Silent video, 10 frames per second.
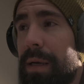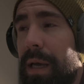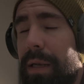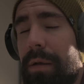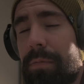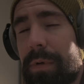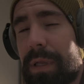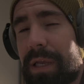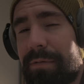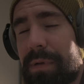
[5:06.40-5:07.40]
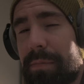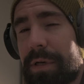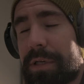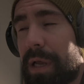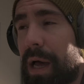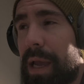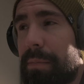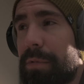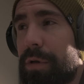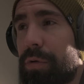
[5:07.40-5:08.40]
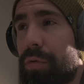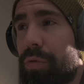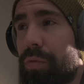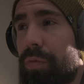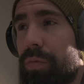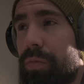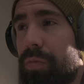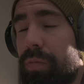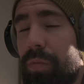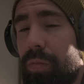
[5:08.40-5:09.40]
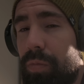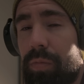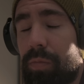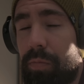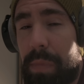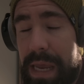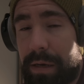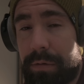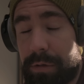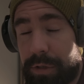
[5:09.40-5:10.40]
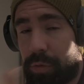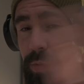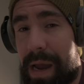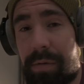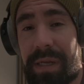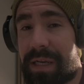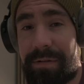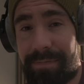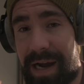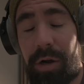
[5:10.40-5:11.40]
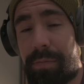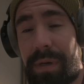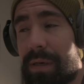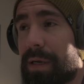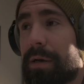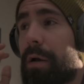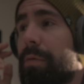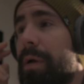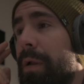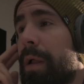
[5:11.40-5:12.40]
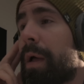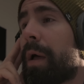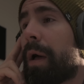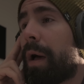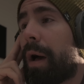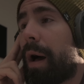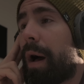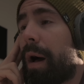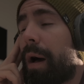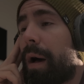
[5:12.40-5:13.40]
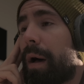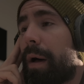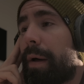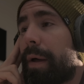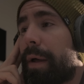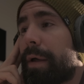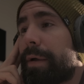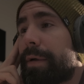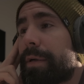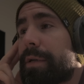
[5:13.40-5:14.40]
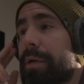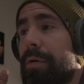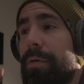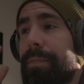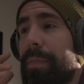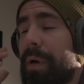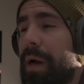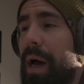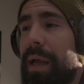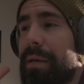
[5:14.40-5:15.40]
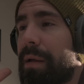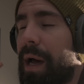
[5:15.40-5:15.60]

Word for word: it doesn't really give me much time to make the surrounding environment in Unreal. Uh, so I,